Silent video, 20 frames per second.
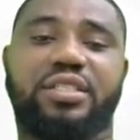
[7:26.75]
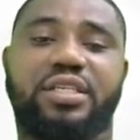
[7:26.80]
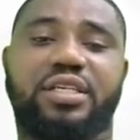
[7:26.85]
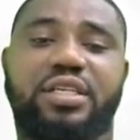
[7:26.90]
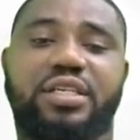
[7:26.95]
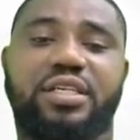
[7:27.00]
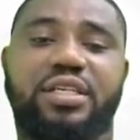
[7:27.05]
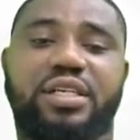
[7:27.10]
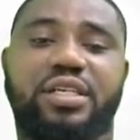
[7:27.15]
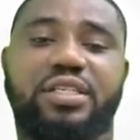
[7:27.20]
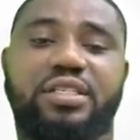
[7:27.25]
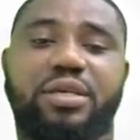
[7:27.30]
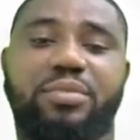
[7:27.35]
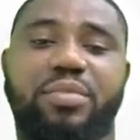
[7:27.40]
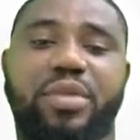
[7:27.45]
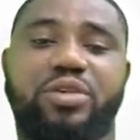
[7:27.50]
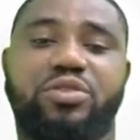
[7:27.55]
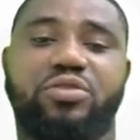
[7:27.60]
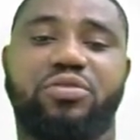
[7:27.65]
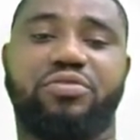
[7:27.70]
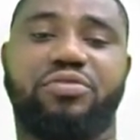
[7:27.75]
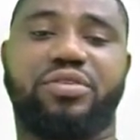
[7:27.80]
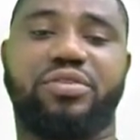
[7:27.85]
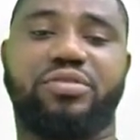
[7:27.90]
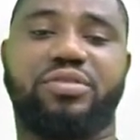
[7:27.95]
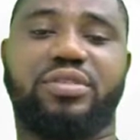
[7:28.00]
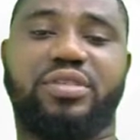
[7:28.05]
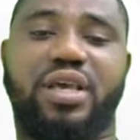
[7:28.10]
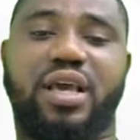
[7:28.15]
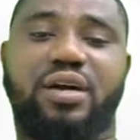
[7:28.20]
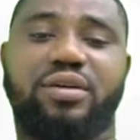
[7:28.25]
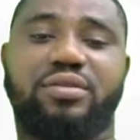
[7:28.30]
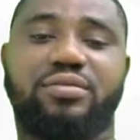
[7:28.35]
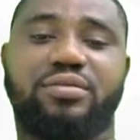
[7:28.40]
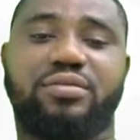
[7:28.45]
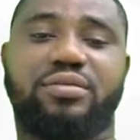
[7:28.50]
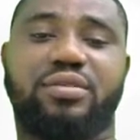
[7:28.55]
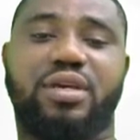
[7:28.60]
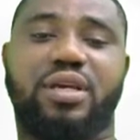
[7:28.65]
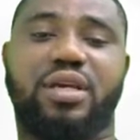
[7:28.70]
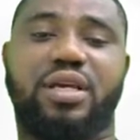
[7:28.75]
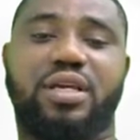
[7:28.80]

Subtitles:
the, is it mesophyll cells?